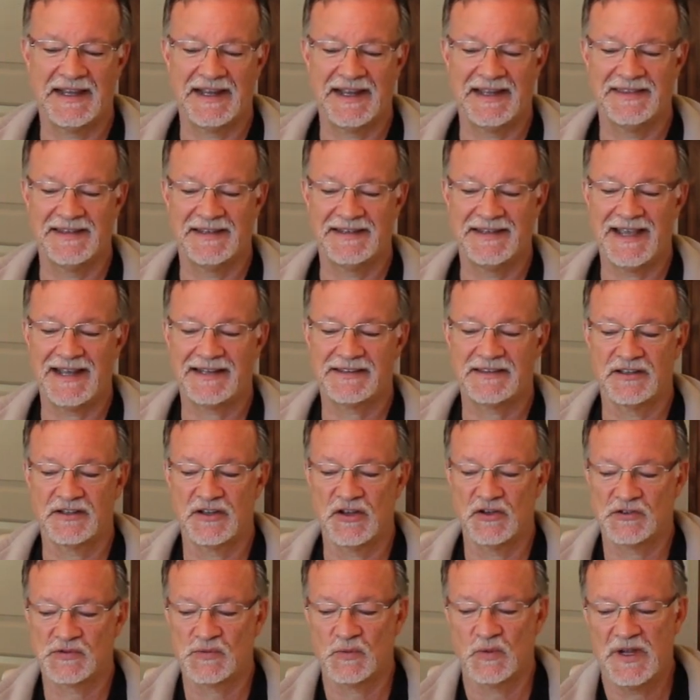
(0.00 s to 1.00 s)
And the neck that
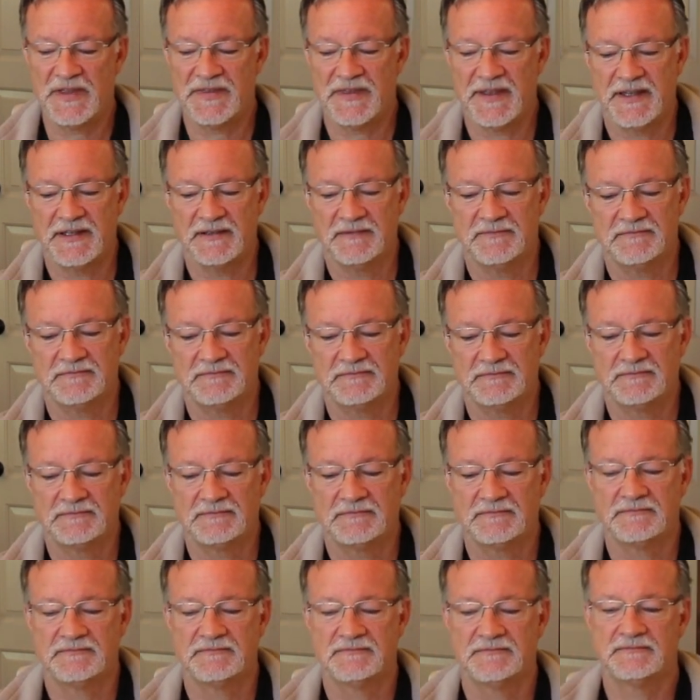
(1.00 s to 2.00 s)
goes with it
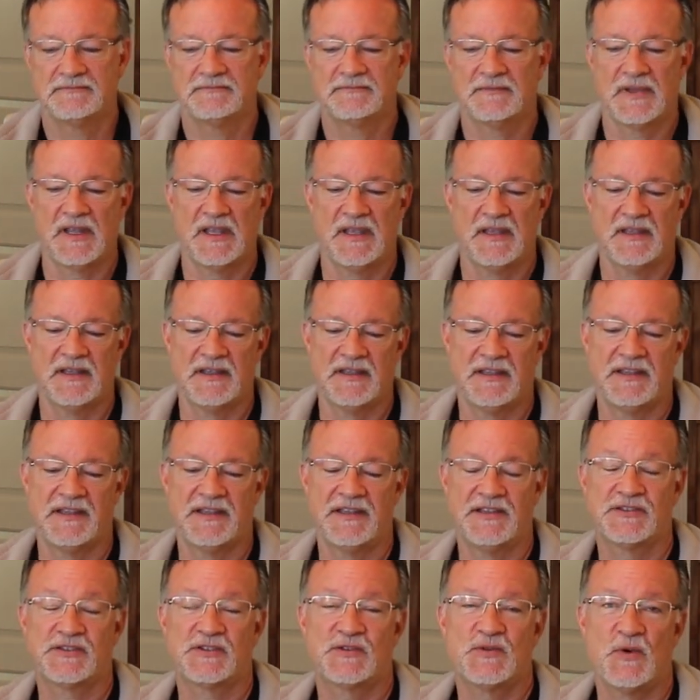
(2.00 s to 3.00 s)

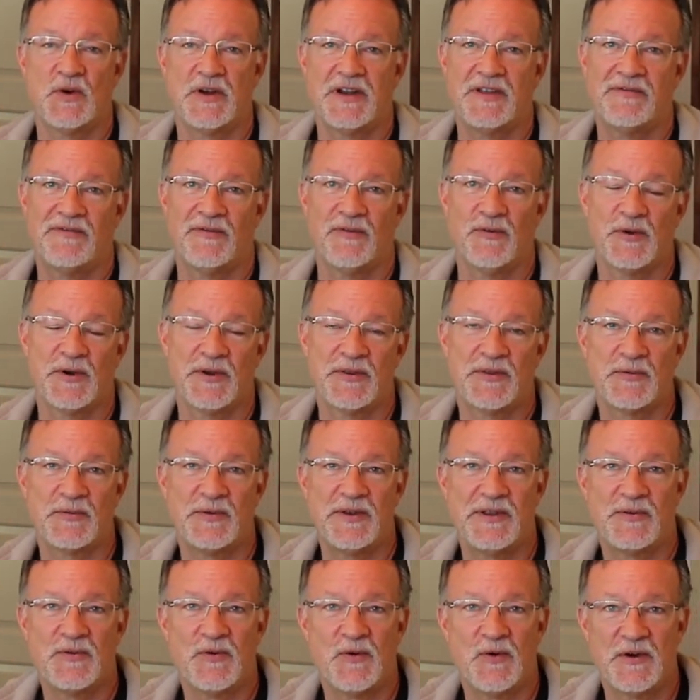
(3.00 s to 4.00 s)
is 24
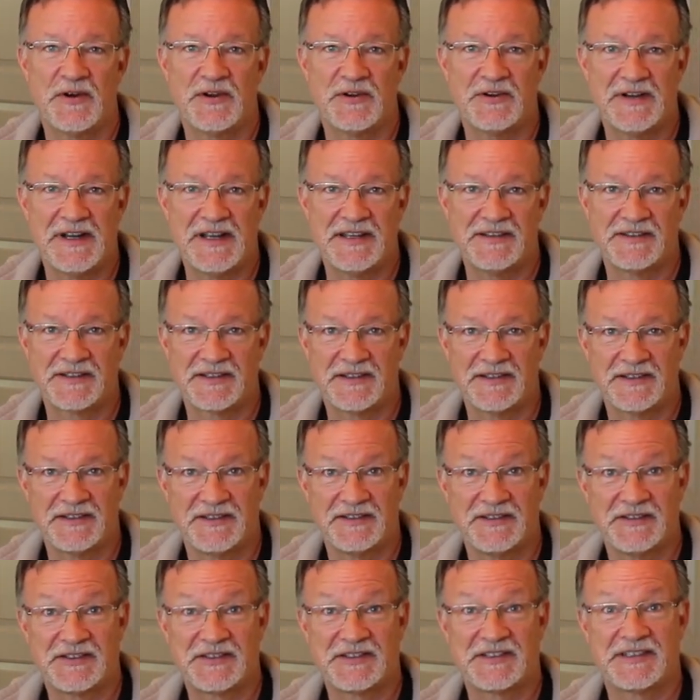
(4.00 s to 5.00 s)
3/4 inch
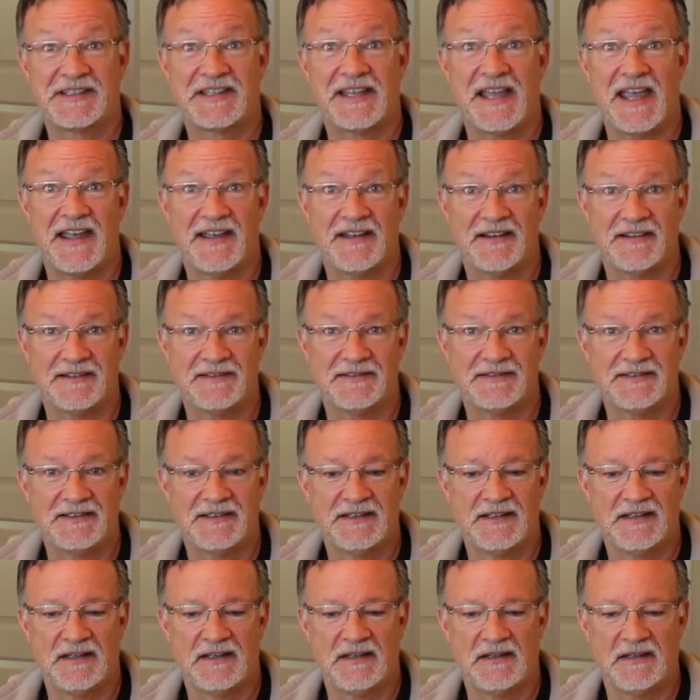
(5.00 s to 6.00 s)
scale.
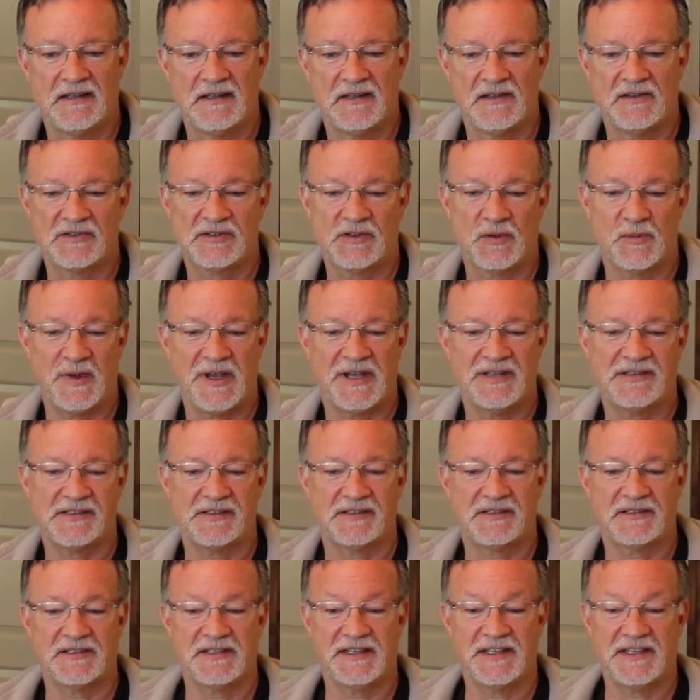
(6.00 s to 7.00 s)
So
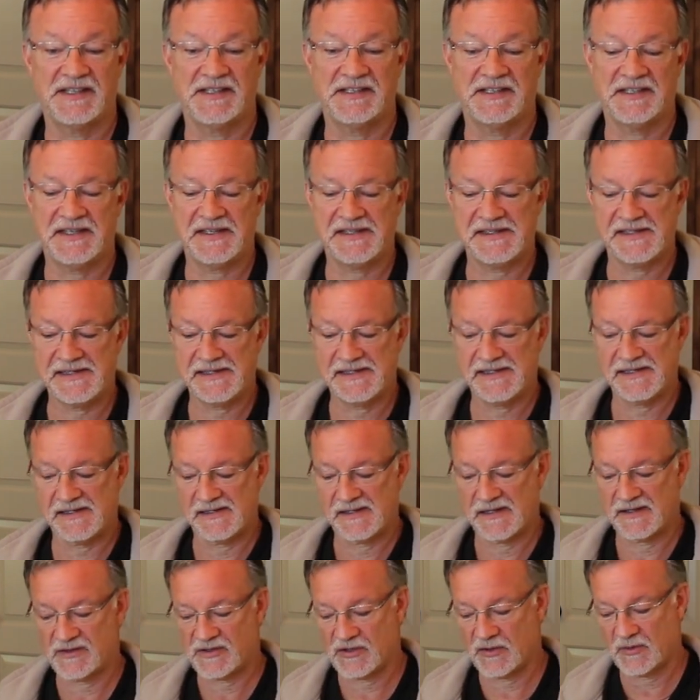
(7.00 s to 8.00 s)
basically,
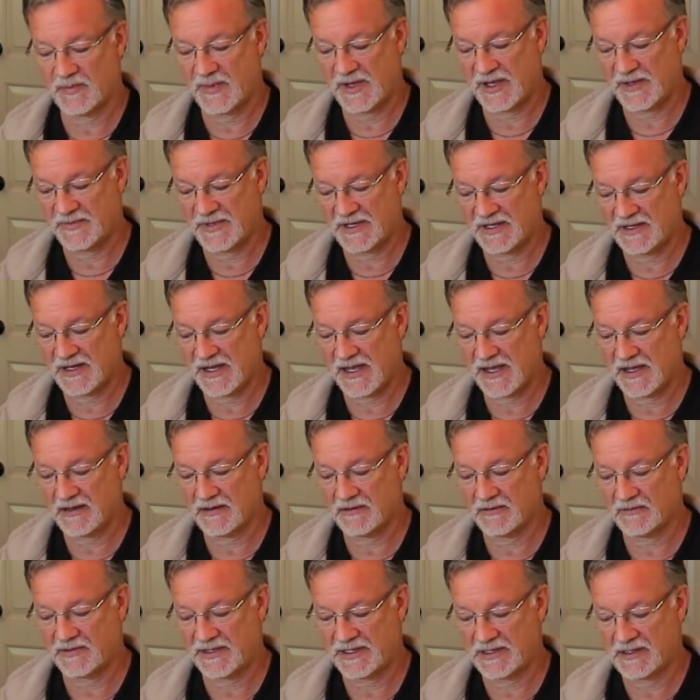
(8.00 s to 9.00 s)
so maybe
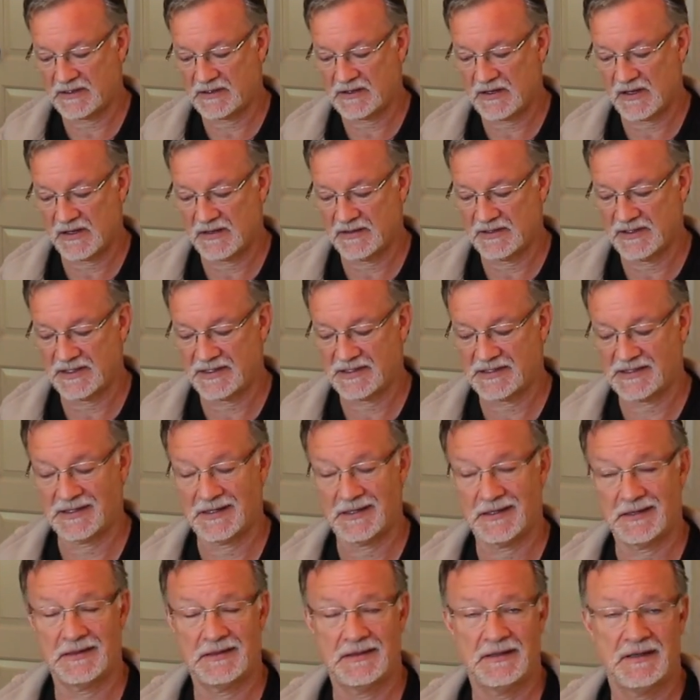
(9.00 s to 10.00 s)
now we could call this
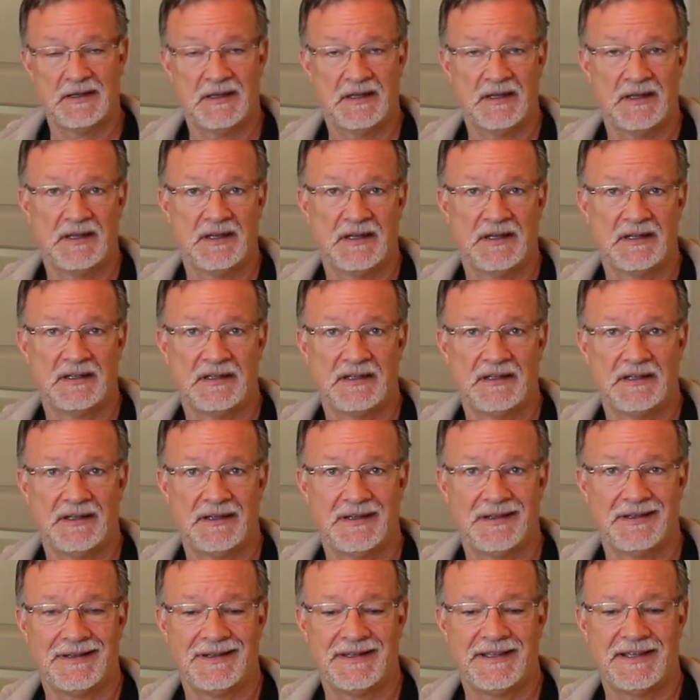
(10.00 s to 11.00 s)
a
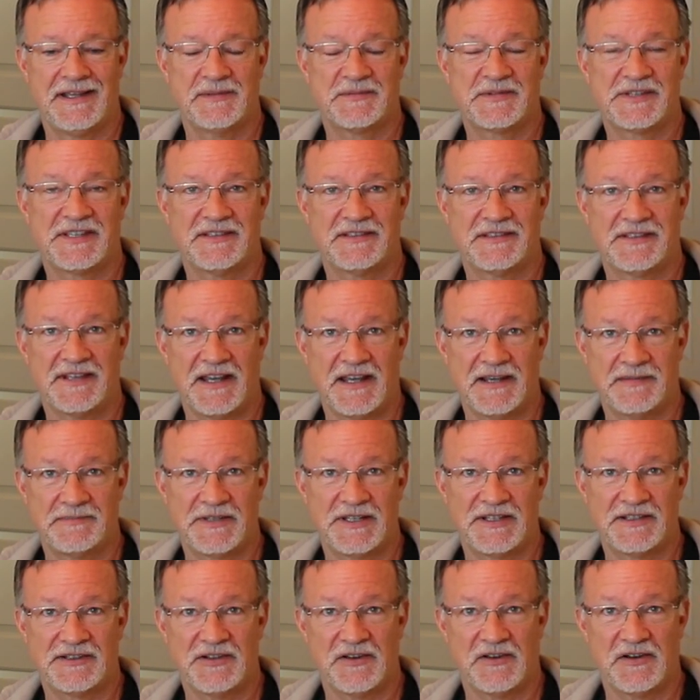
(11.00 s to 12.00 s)
Gibson type
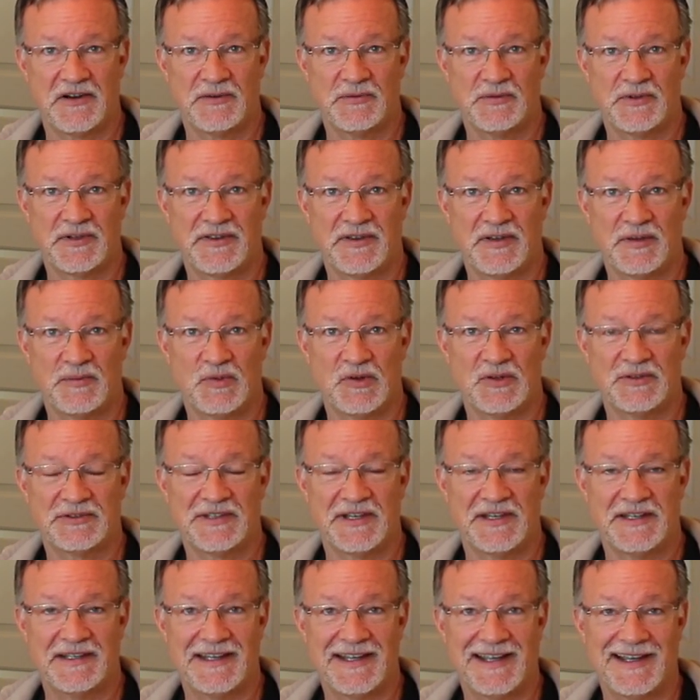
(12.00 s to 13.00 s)
guitar with a
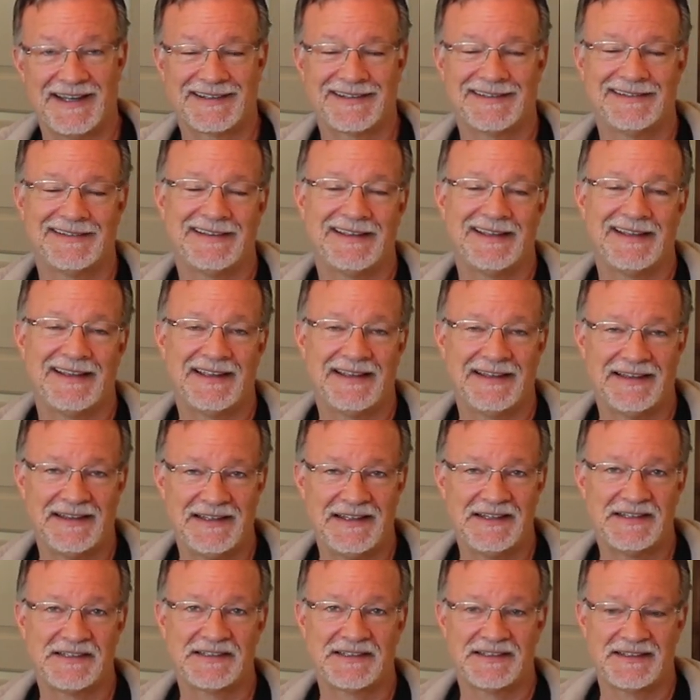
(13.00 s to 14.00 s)
bolt-on neck, at
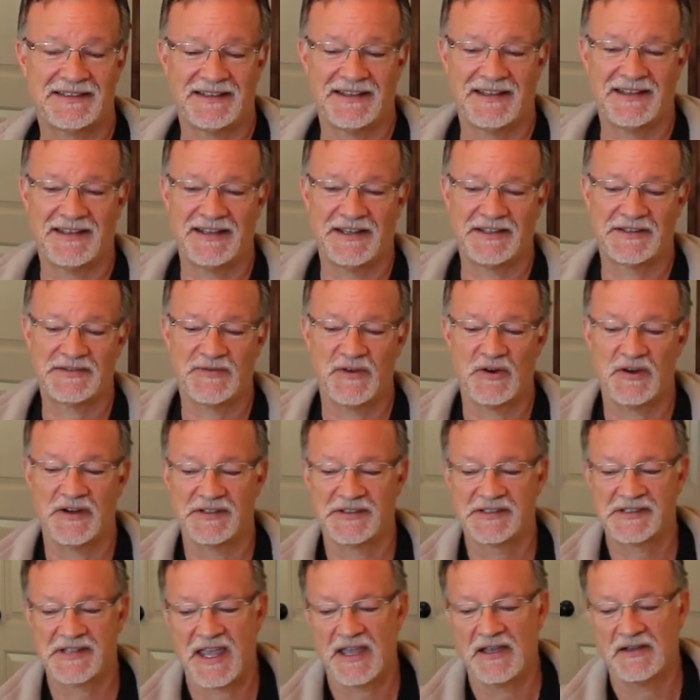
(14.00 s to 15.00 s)
least as far
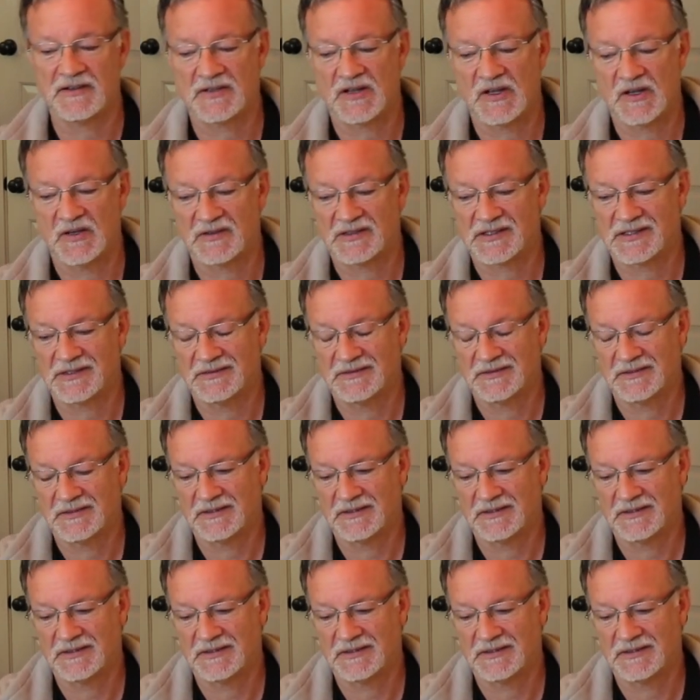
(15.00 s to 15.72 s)
as scale goes.